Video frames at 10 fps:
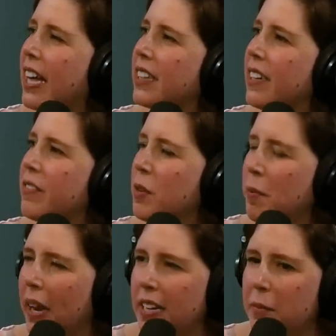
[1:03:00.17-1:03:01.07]
I love
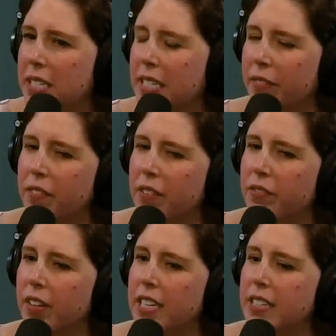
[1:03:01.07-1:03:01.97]
reminding myself of the
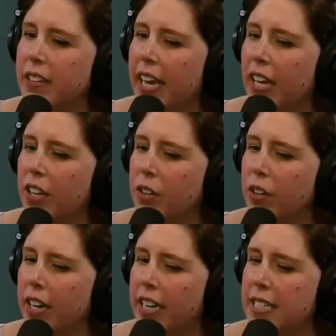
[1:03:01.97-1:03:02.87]
phrase that like
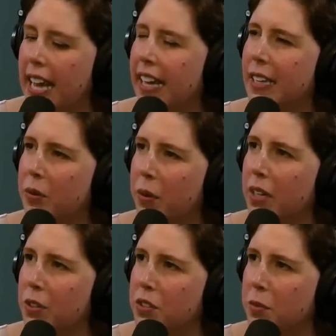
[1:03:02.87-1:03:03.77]
you're exactly where
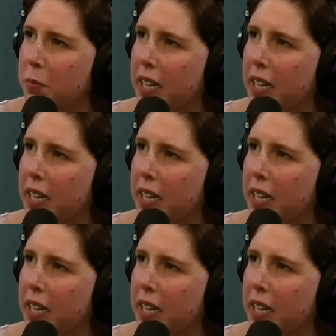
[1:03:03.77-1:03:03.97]
you should